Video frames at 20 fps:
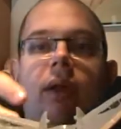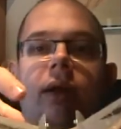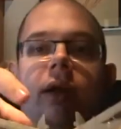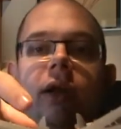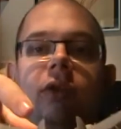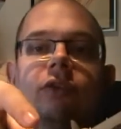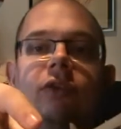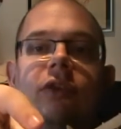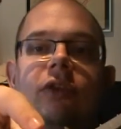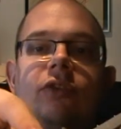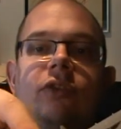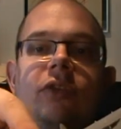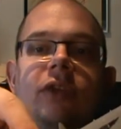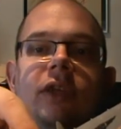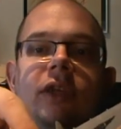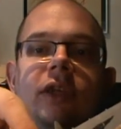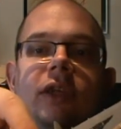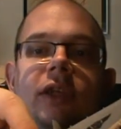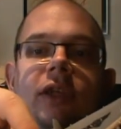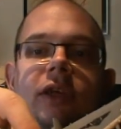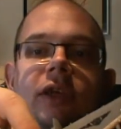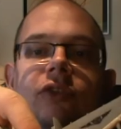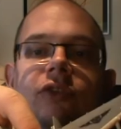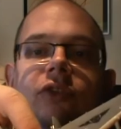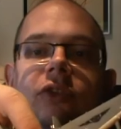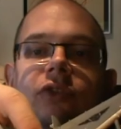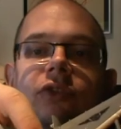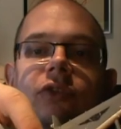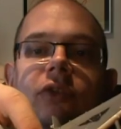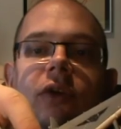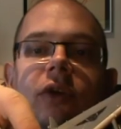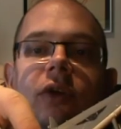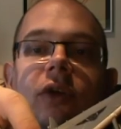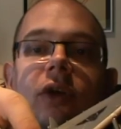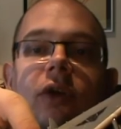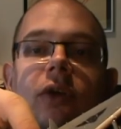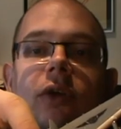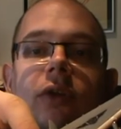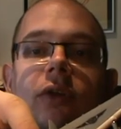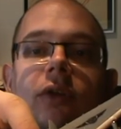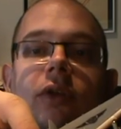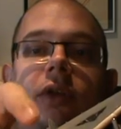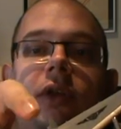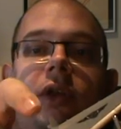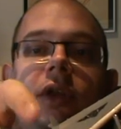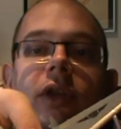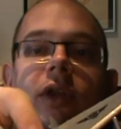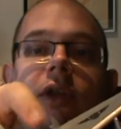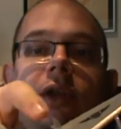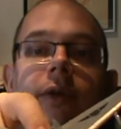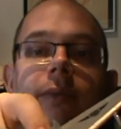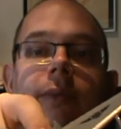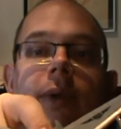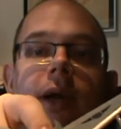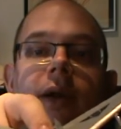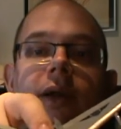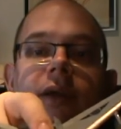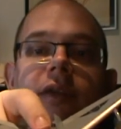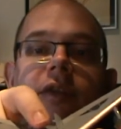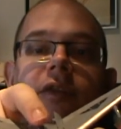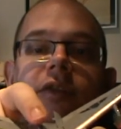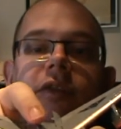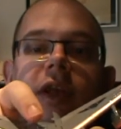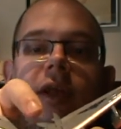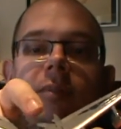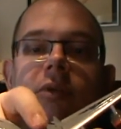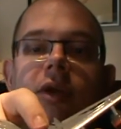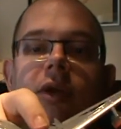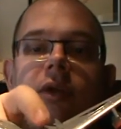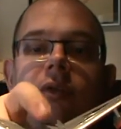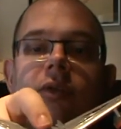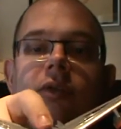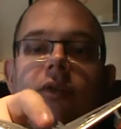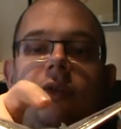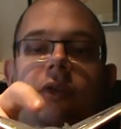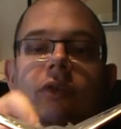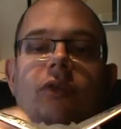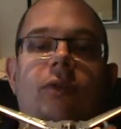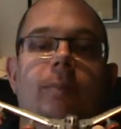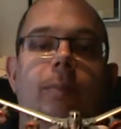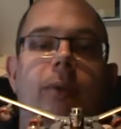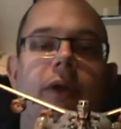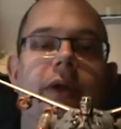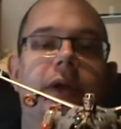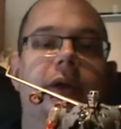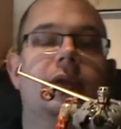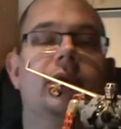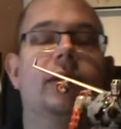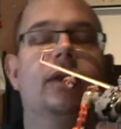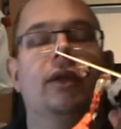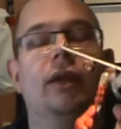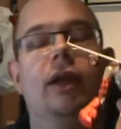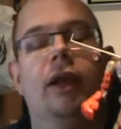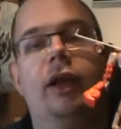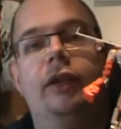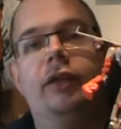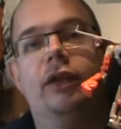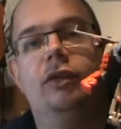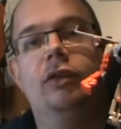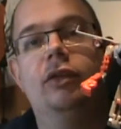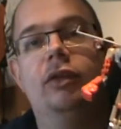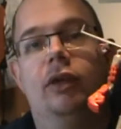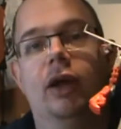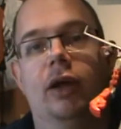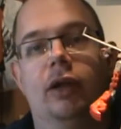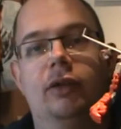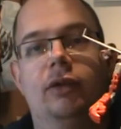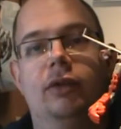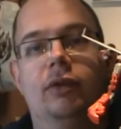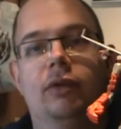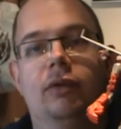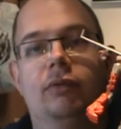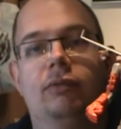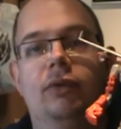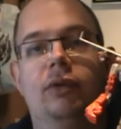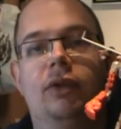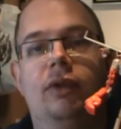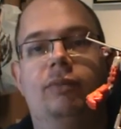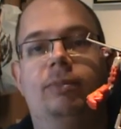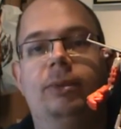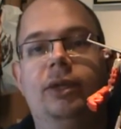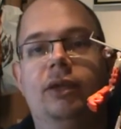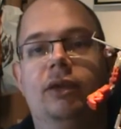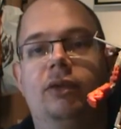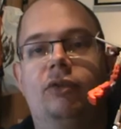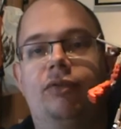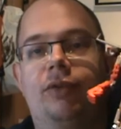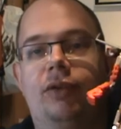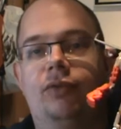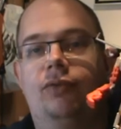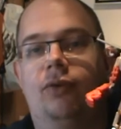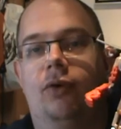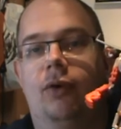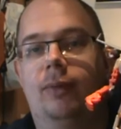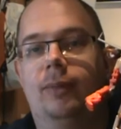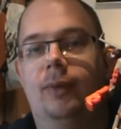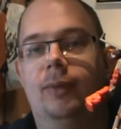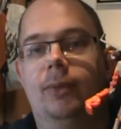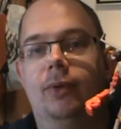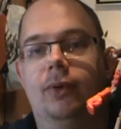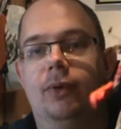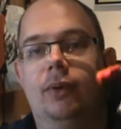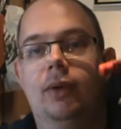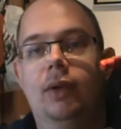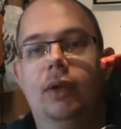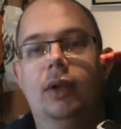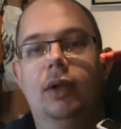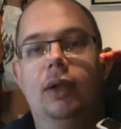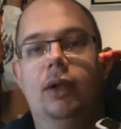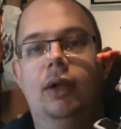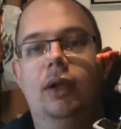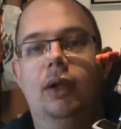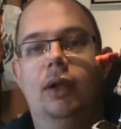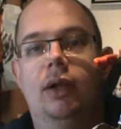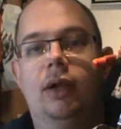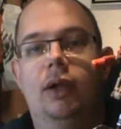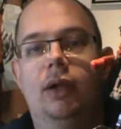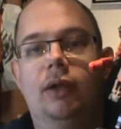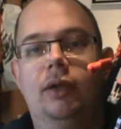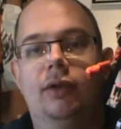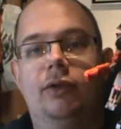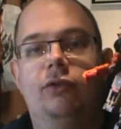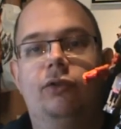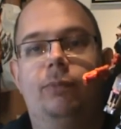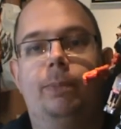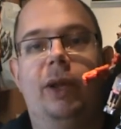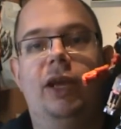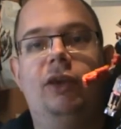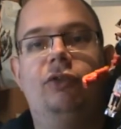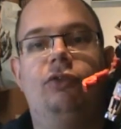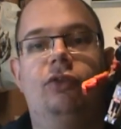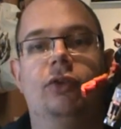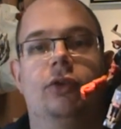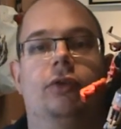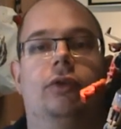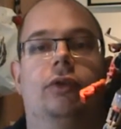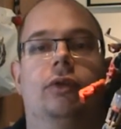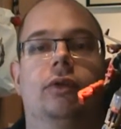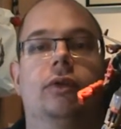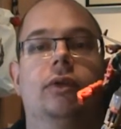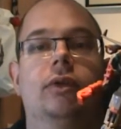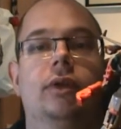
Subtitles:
As you can see, here is also a hole where the same gun could also plug in, and that gun would have been a transformable little space shuttle,